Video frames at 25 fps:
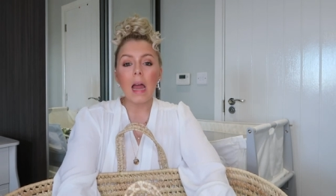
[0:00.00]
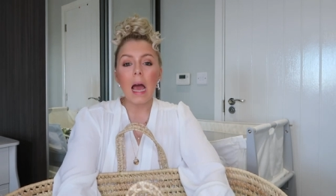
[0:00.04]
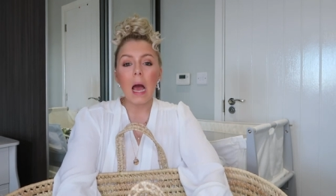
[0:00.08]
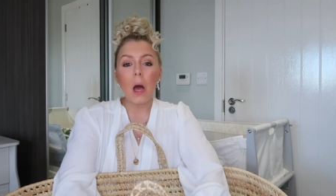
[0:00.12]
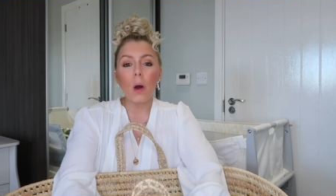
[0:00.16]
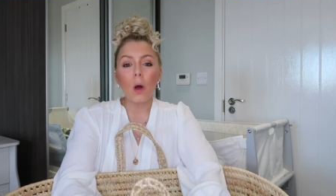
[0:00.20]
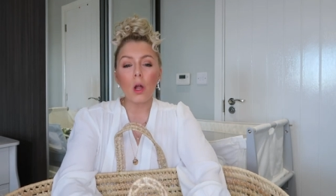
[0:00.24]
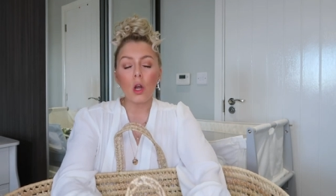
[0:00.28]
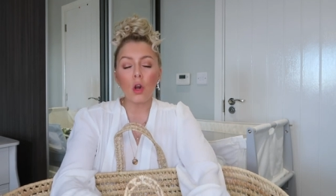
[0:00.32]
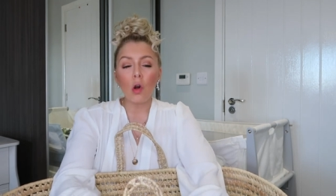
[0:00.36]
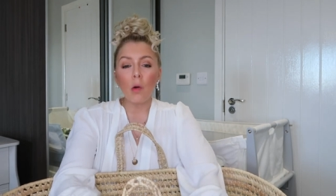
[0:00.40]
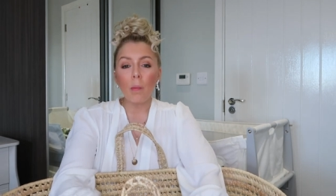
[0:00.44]
now
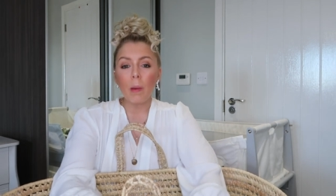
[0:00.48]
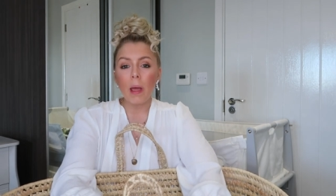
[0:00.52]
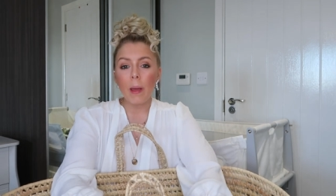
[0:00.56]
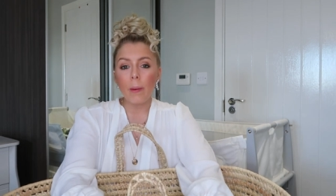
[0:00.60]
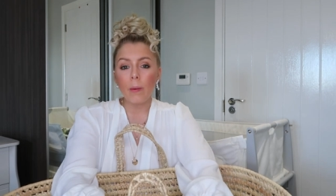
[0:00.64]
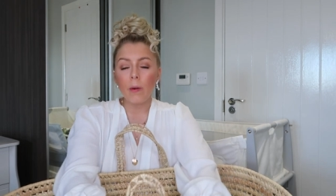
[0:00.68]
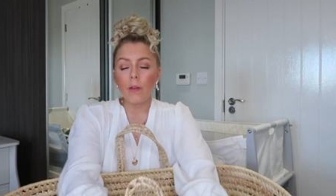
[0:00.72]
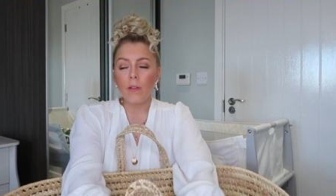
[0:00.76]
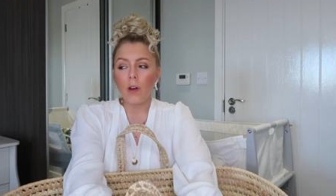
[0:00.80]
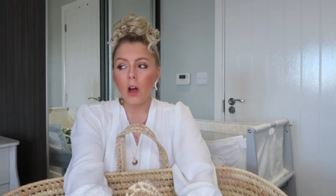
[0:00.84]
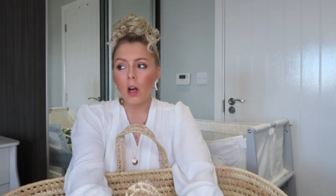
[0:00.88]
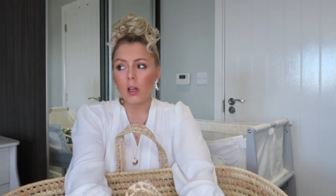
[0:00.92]
a lot of
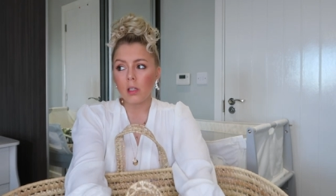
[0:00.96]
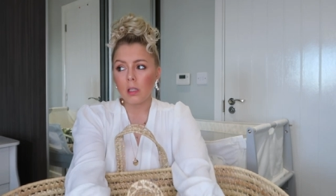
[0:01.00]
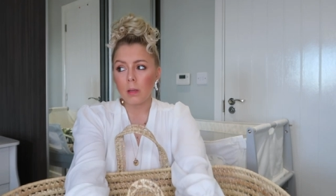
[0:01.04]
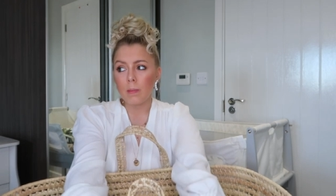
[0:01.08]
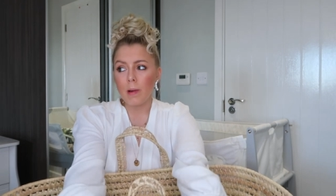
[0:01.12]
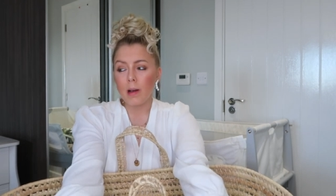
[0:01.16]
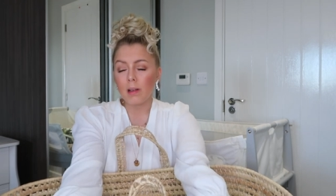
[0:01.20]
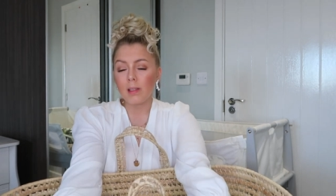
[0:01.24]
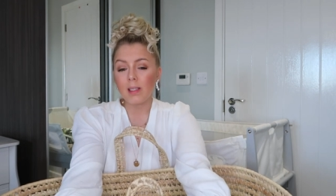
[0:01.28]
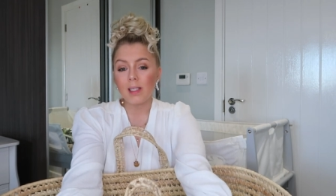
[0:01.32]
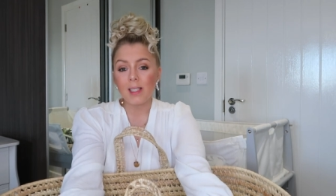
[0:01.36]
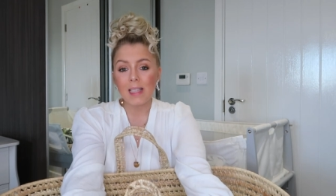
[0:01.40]
people have asked
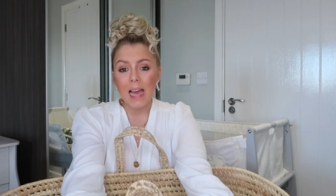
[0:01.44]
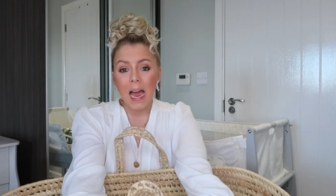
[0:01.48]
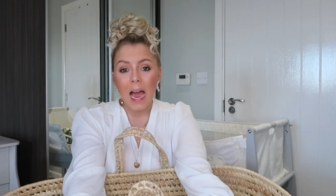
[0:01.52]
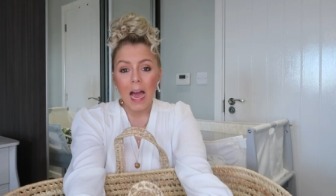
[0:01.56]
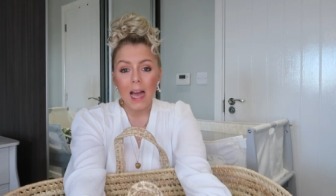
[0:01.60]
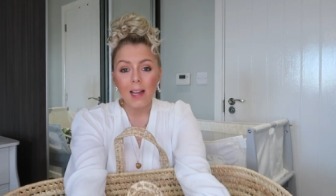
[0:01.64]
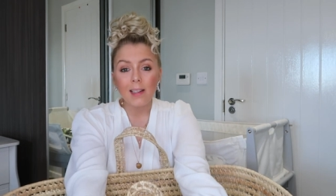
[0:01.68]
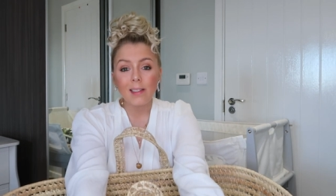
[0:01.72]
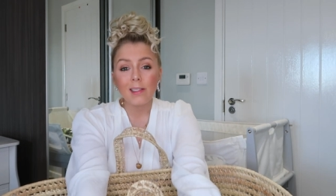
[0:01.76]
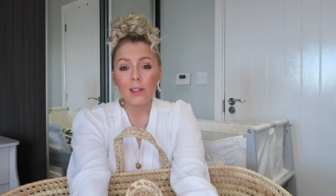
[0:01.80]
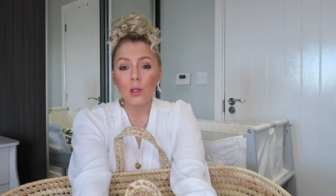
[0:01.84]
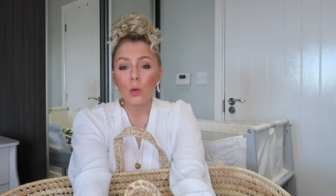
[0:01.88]
about
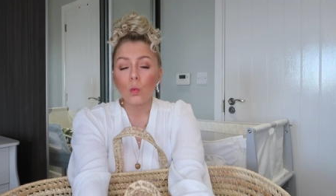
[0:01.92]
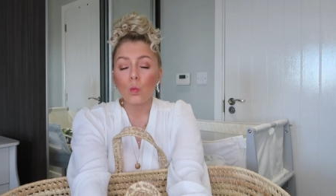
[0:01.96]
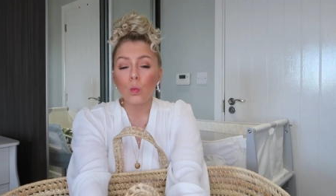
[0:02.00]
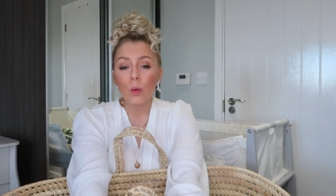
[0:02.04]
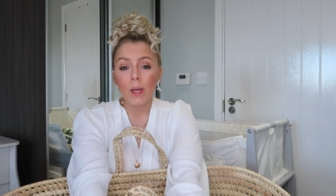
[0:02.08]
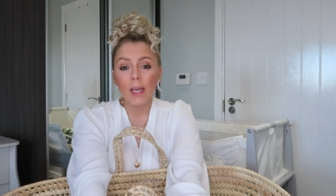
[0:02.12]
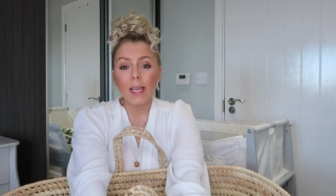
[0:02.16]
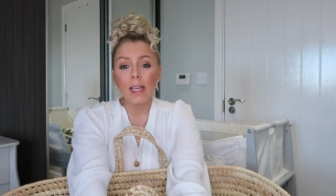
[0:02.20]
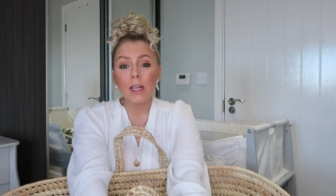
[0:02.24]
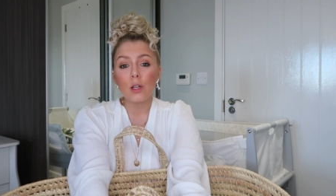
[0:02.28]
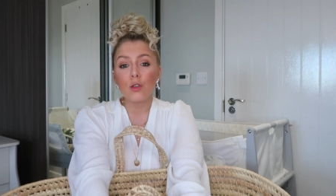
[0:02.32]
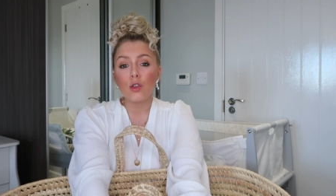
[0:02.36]
stands
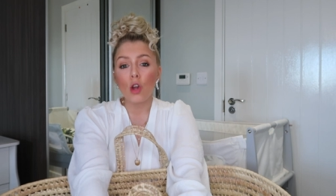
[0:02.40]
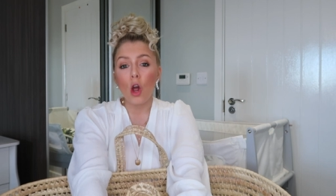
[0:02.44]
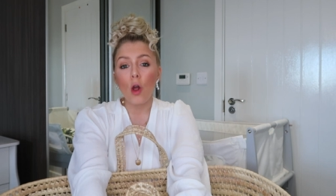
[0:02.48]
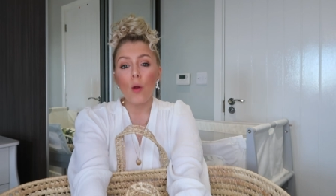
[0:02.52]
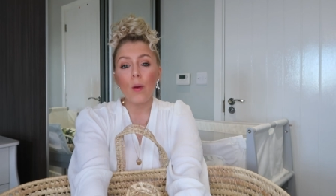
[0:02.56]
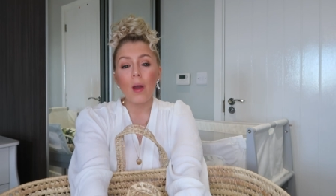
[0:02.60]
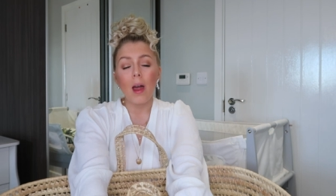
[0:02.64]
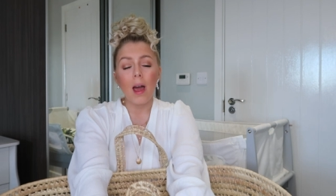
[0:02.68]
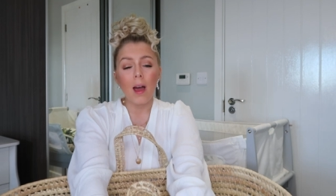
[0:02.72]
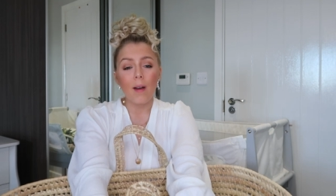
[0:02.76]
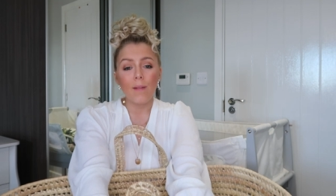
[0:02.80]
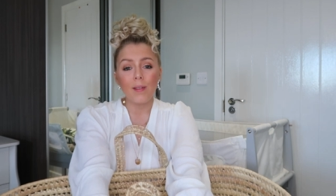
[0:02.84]
we
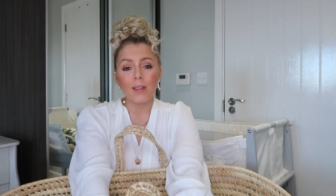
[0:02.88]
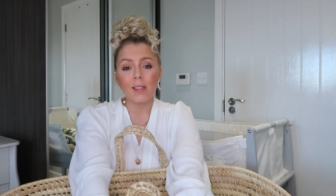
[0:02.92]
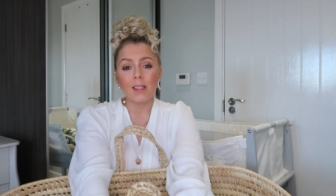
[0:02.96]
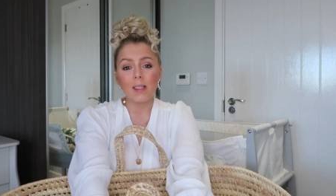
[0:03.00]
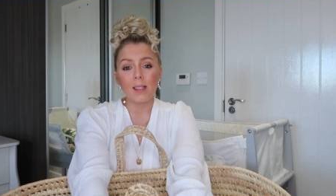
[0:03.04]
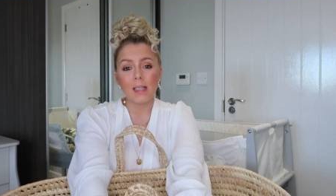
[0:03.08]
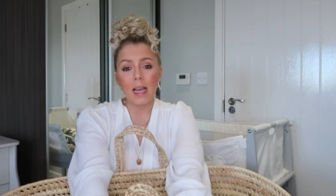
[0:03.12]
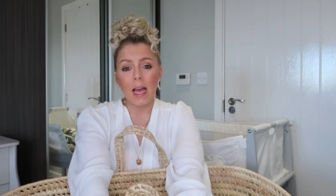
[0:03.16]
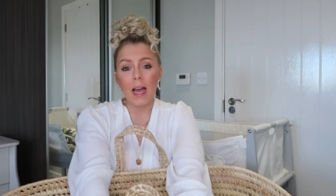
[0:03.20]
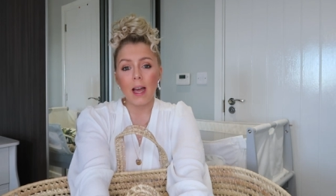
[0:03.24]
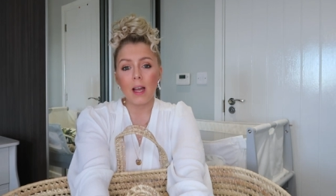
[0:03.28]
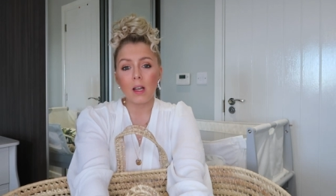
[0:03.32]
don't have a
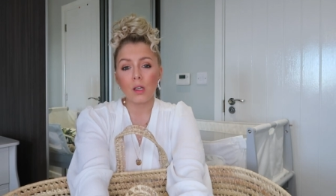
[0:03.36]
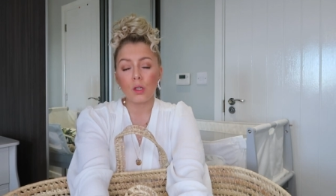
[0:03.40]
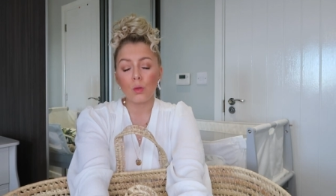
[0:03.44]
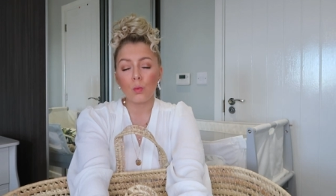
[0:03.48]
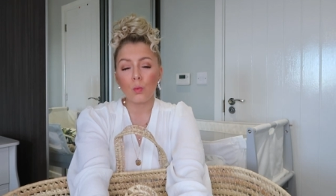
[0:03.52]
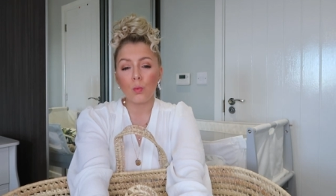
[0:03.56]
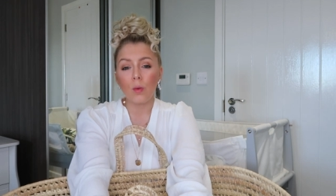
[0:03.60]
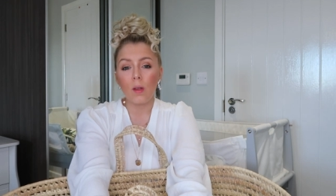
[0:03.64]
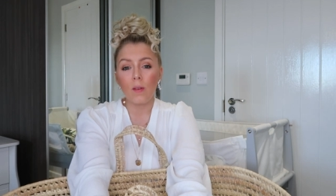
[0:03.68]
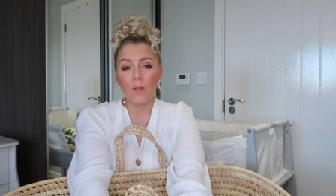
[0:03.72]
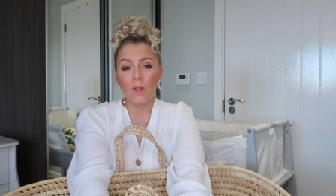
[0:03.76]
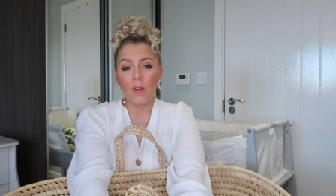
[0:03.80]
stand
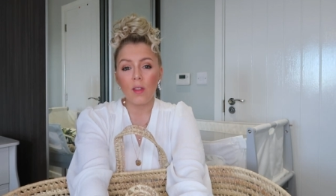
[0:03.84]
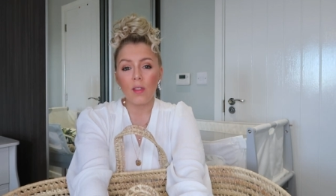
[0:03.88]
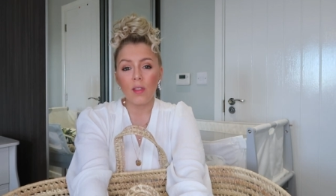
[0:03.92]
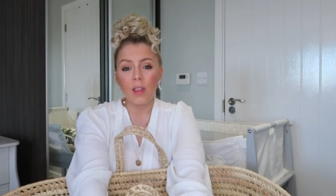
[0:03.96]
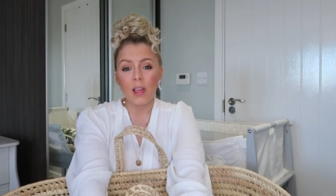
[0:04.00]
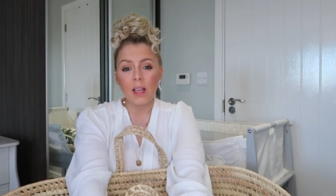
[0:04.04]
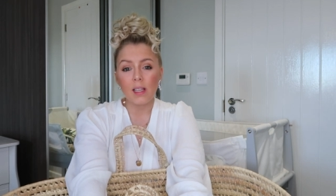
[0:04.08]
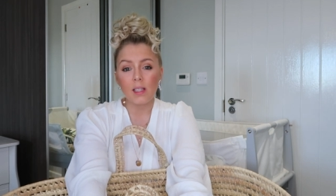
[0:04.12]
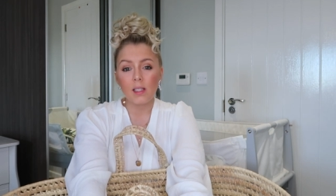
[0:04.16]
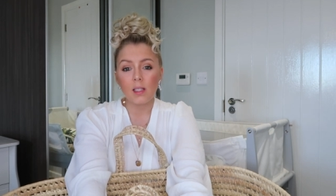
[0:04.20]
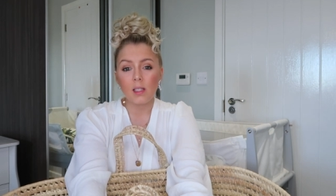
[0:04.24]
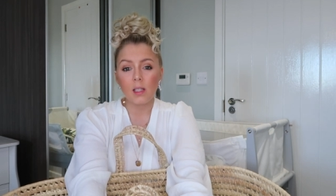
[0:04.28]
with
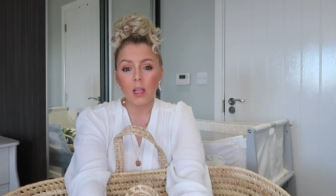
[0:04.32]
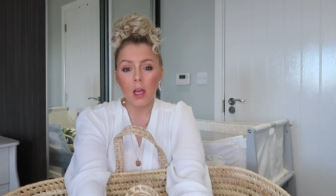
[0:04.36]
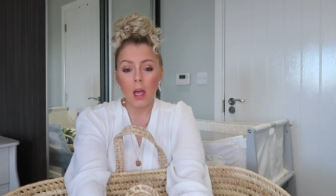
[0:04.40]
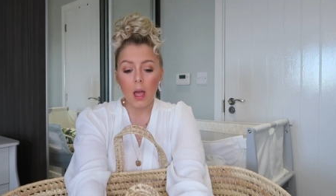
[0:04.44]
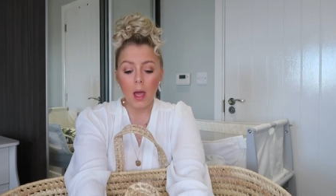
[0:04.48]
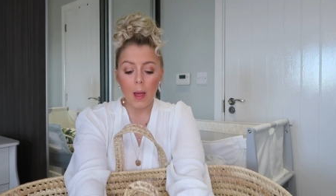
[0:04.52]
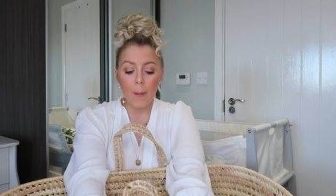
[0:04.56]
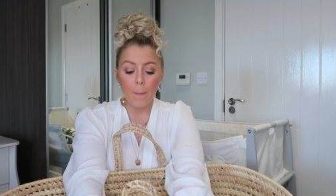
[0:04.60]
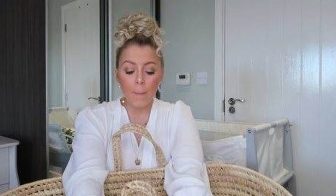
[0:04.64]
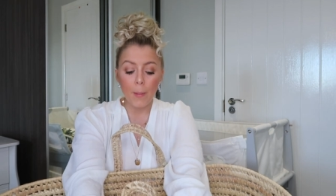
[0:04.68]
this uh,